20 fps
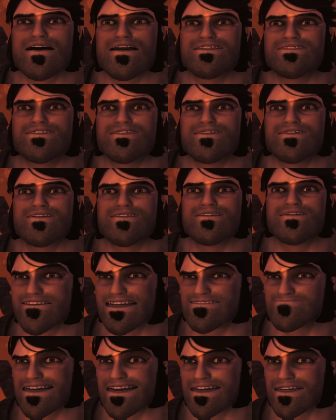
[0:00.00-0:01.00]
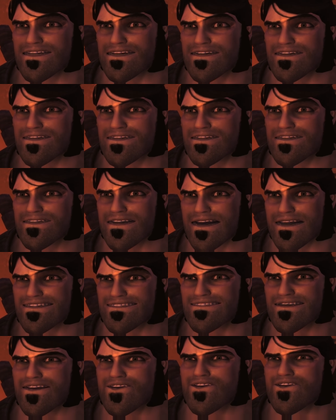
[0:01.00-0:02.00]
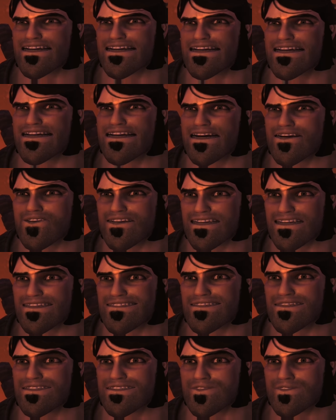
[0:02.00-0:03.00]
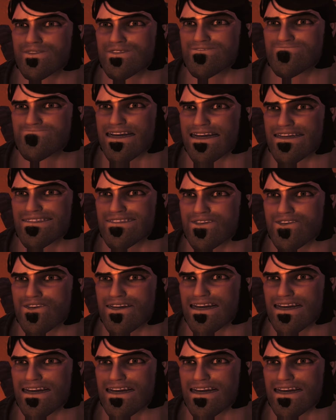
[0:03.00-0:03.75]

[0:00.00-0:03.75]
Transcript: Called heavy metal. And it's the real reason you should bang